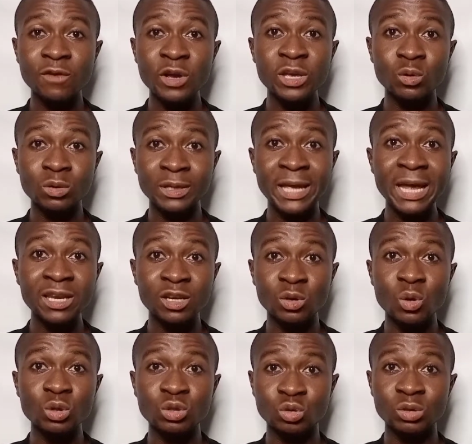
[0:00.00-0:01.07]
before he could get the
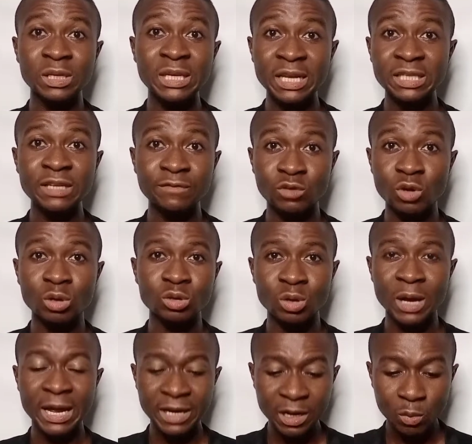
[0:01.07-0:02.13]
goat to the native
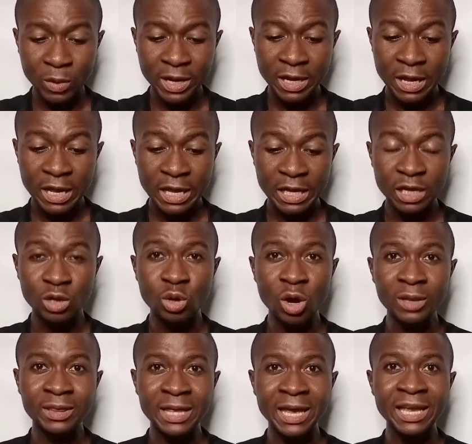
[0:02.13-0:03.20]
doctor. And then when he
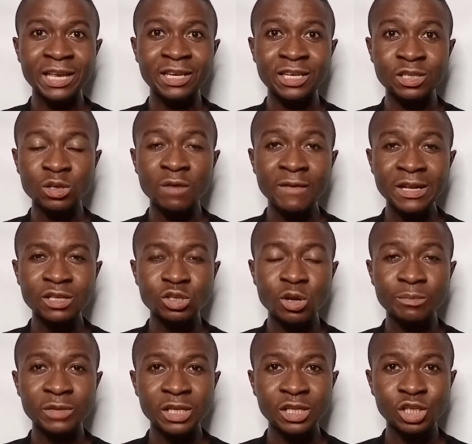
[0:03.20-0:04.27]
got there, he discovered
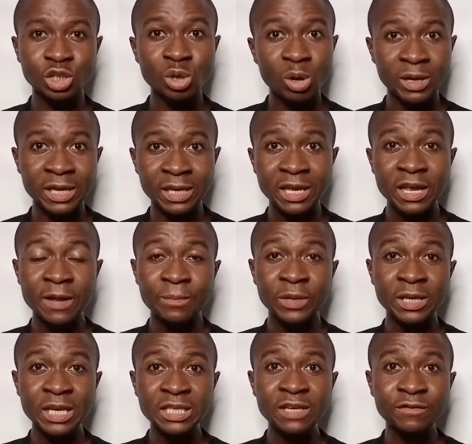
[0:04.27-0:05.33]
something shocking.
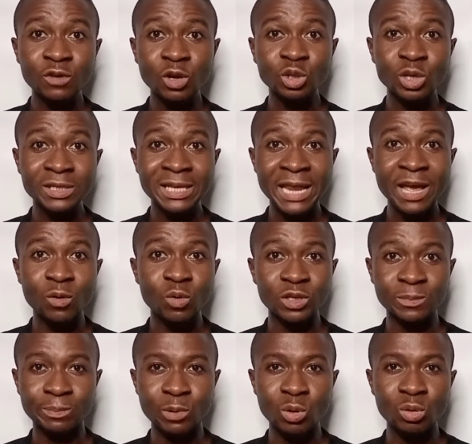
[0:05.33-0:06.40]
The native doctor's leg
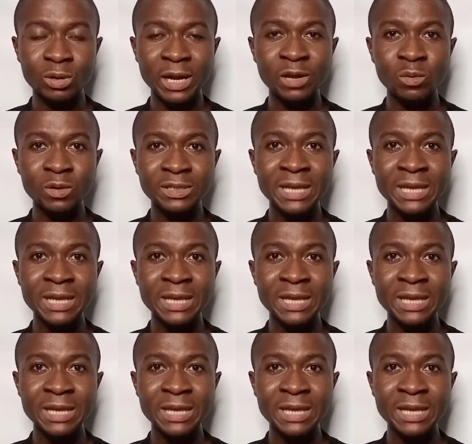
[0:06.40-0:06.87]
was broken and he